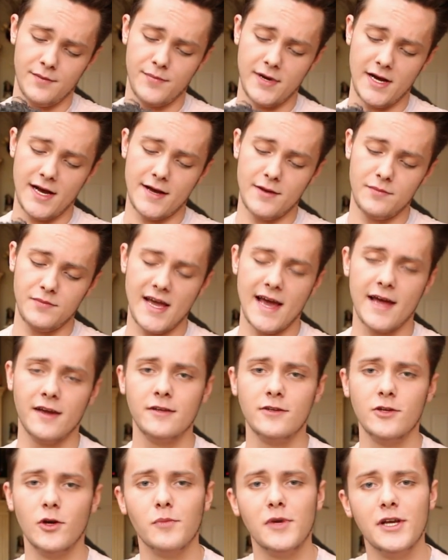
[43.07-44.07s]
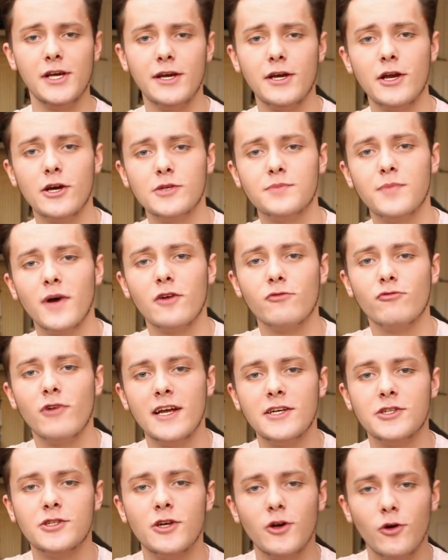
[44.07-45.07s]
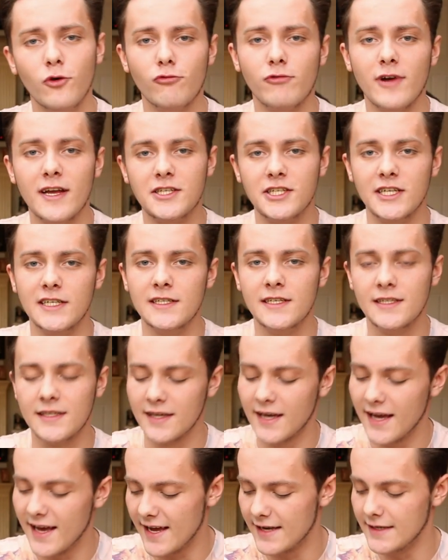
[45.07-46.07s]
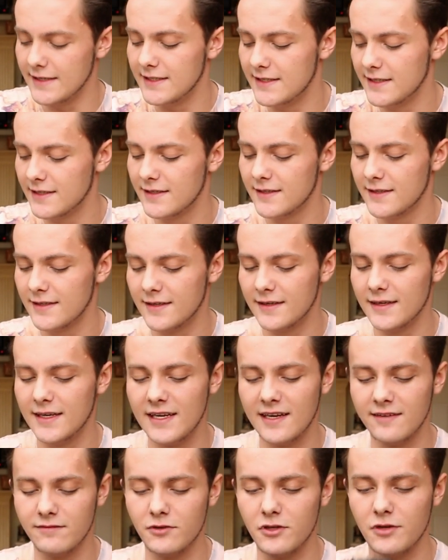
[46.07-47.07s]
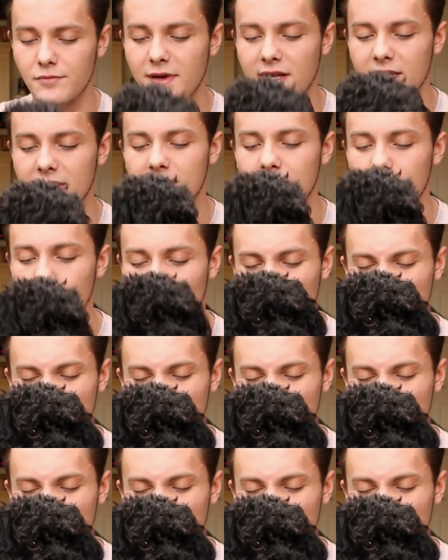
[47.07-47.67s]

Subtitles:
But yeah, normally he goes by Reg or Reggie, and I love him to bits.